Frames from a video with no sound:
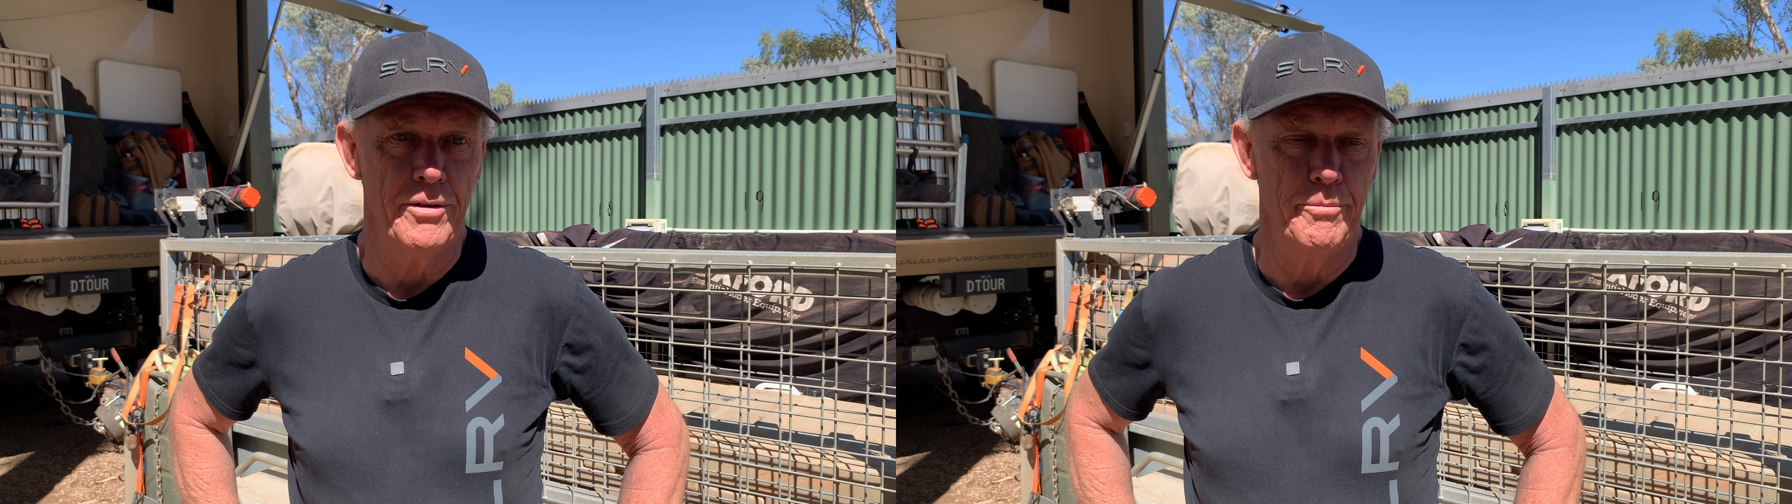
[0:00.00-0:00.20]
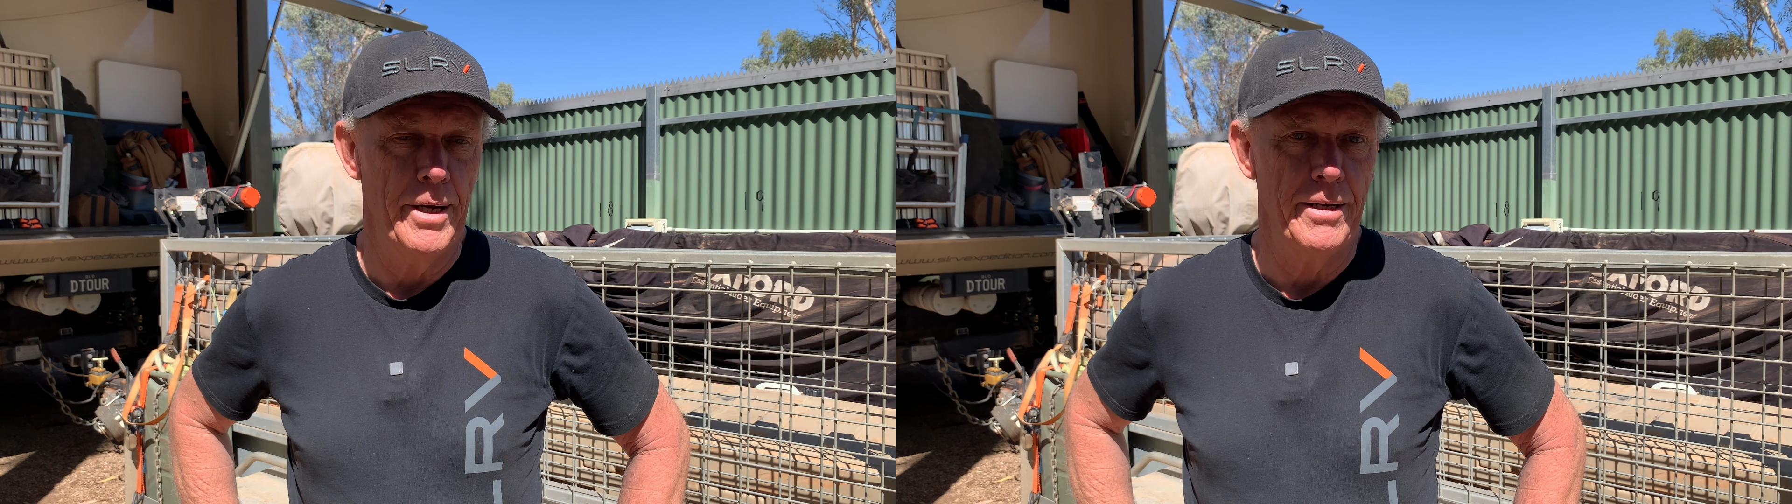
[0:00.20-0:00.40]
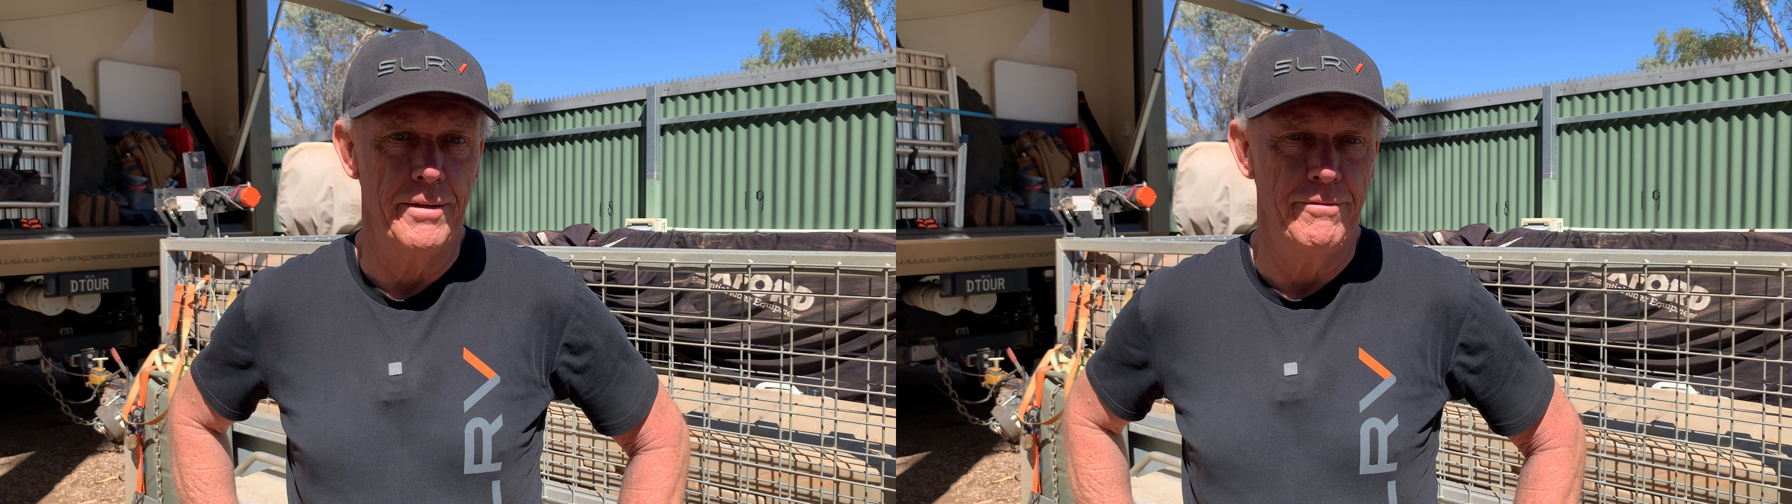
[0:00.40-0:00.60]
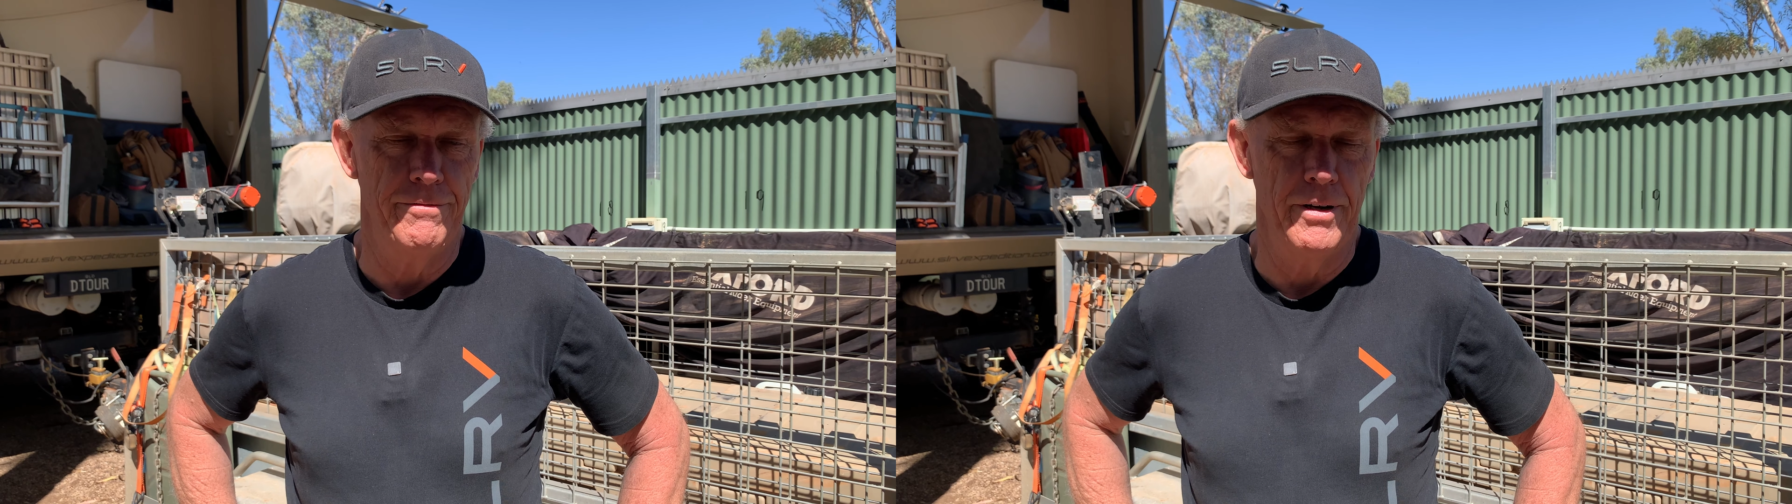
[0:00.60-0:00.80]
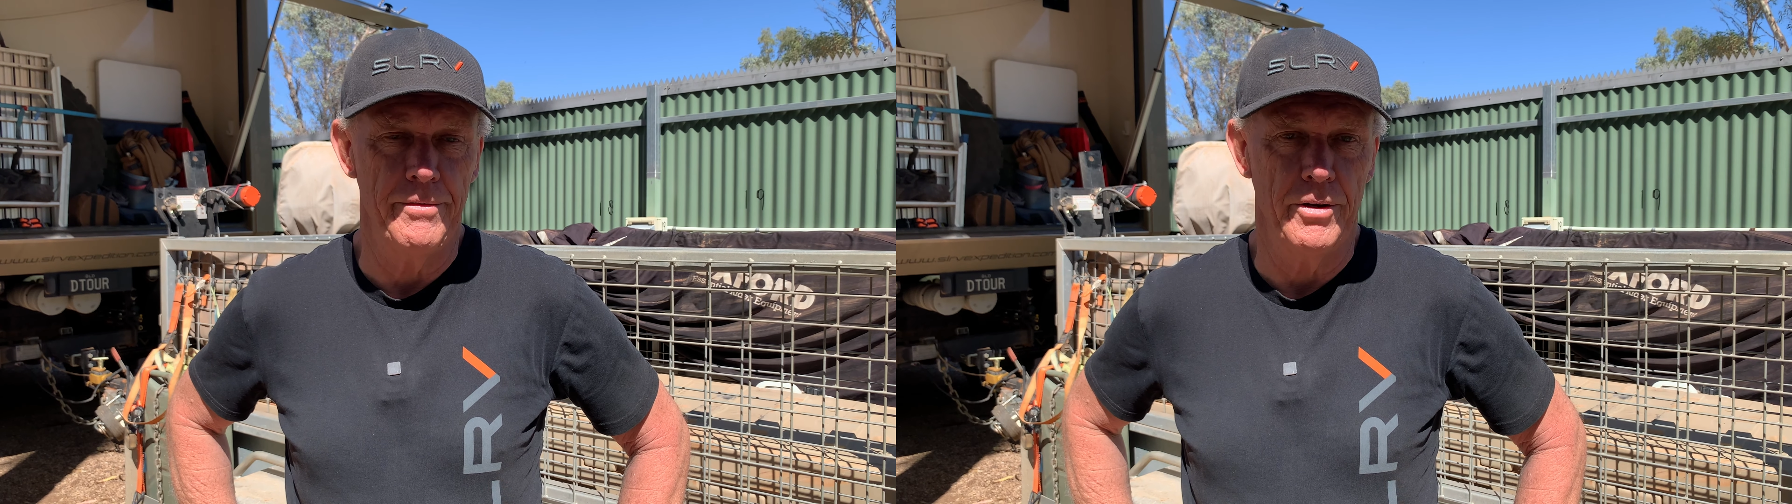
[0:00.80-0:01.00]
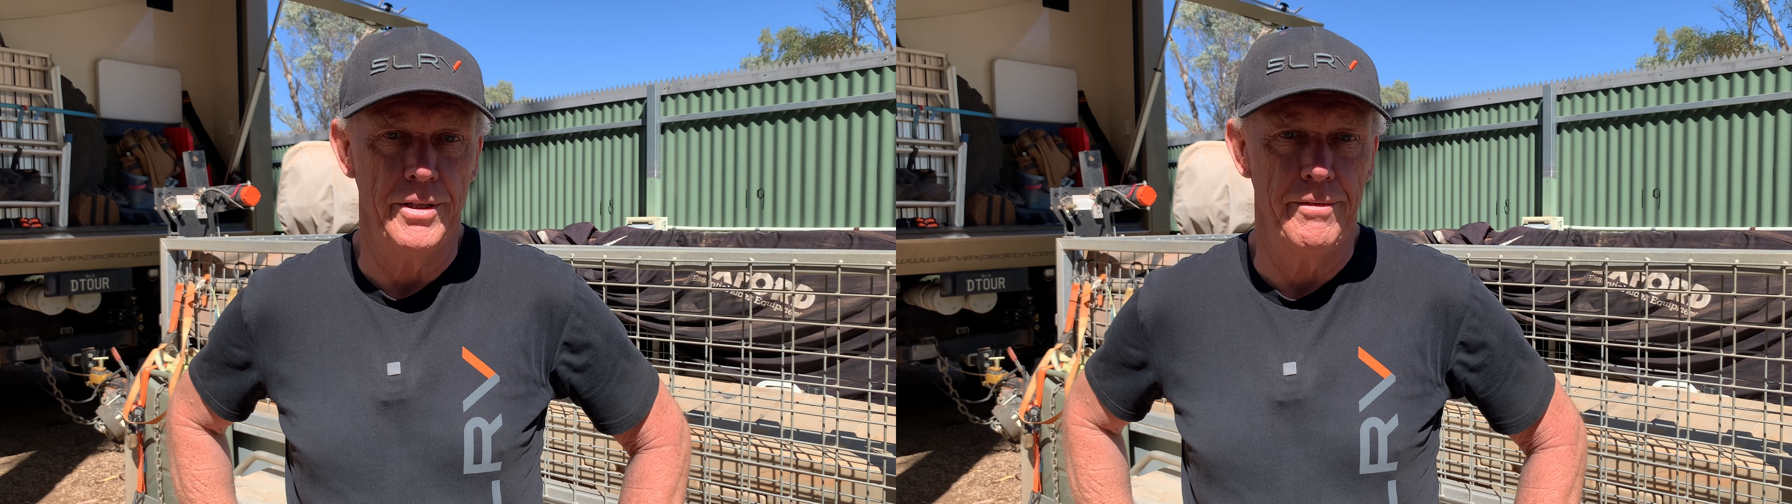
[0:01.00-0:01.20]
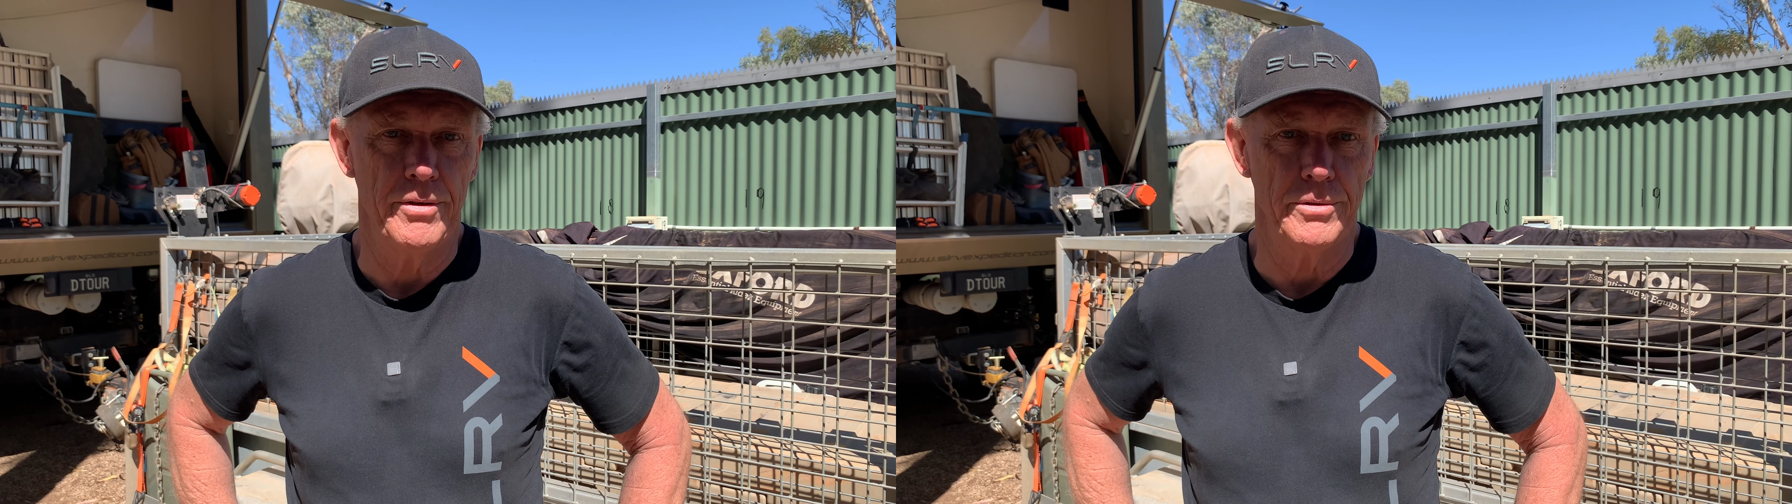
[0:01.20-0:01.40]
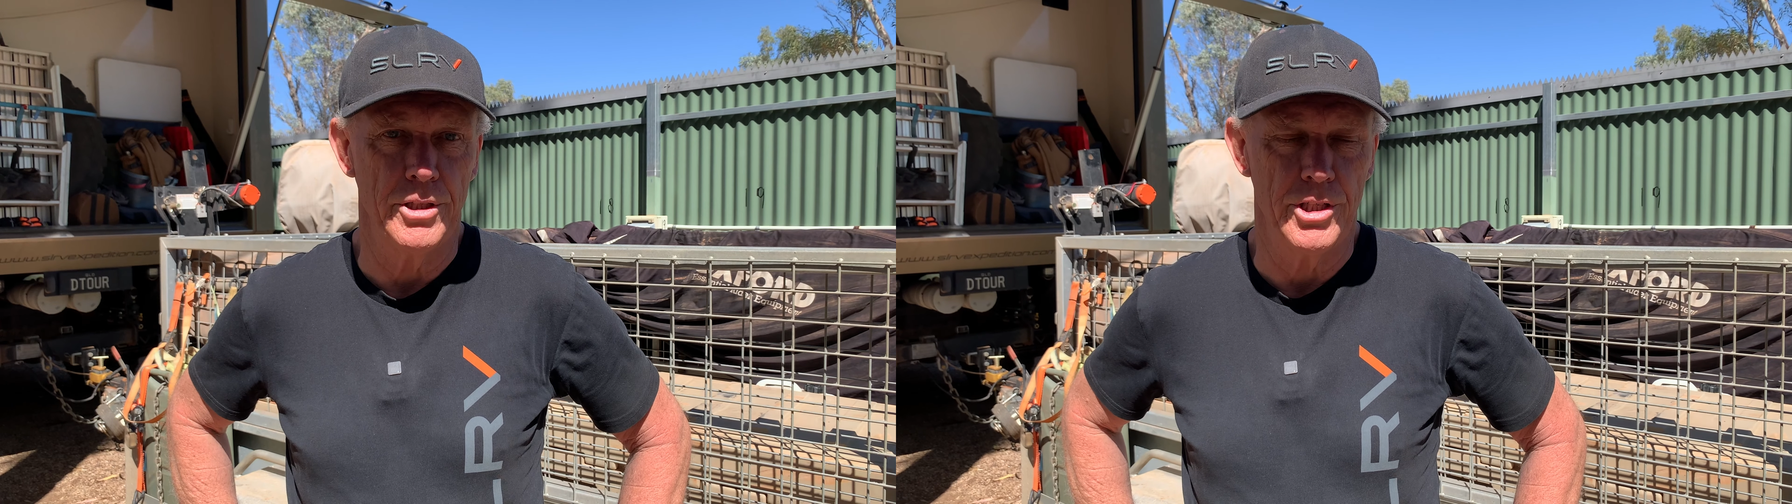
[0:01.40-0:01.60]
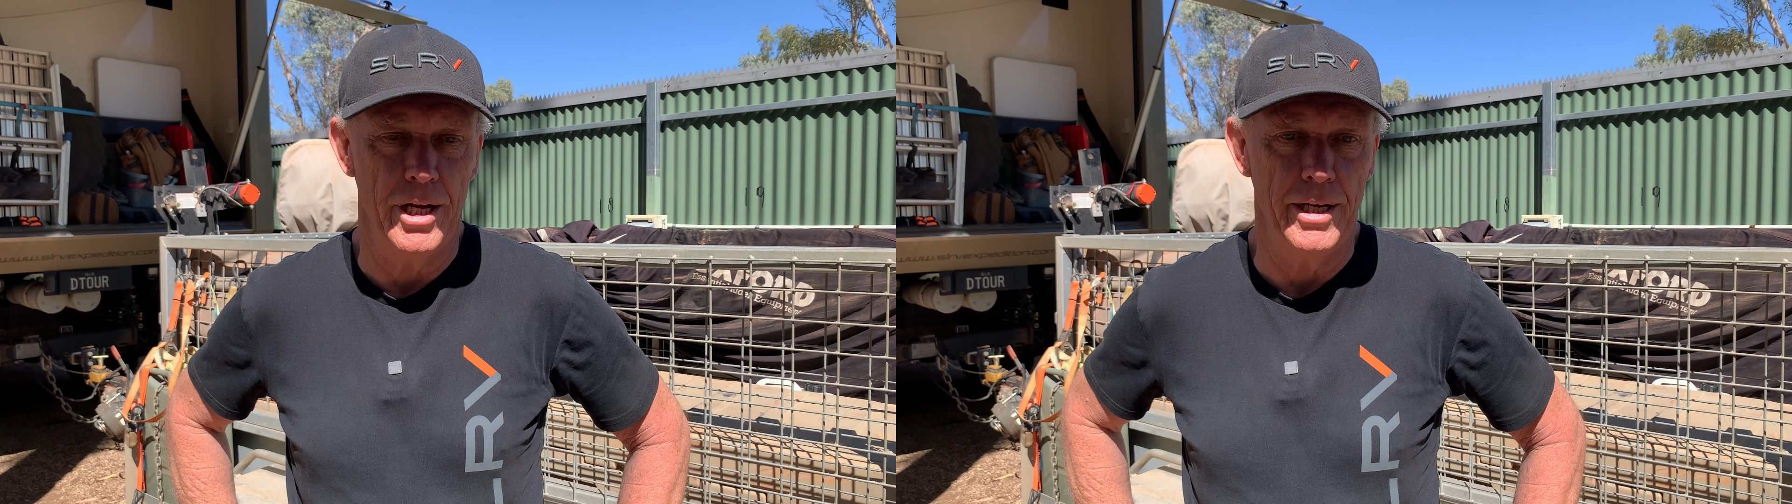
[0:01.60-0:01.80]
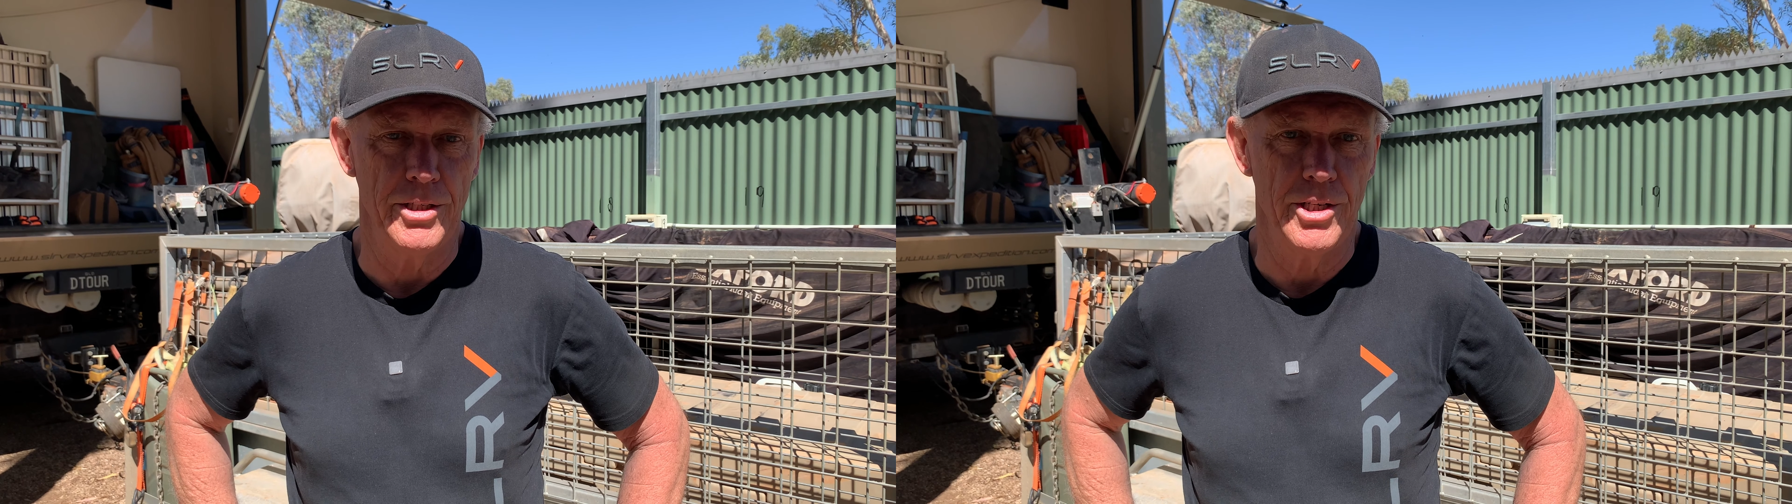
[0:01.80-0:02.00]
it made it very, very difficult to
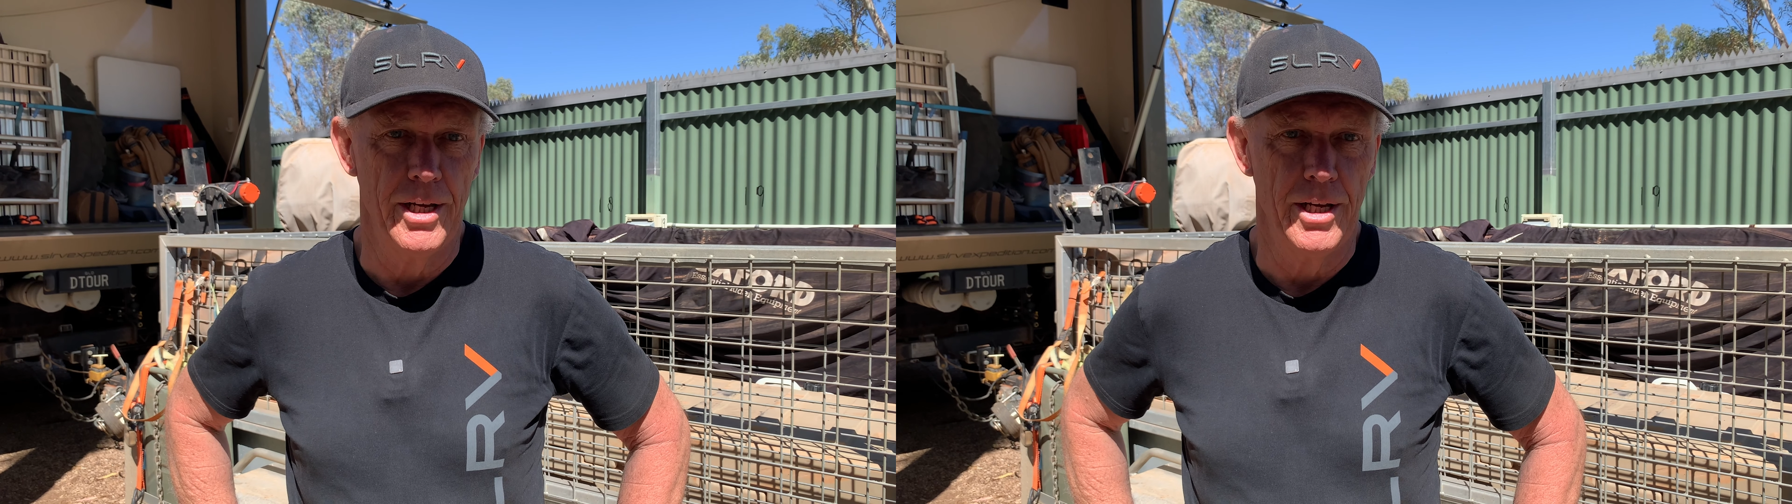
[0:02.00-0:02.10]
change.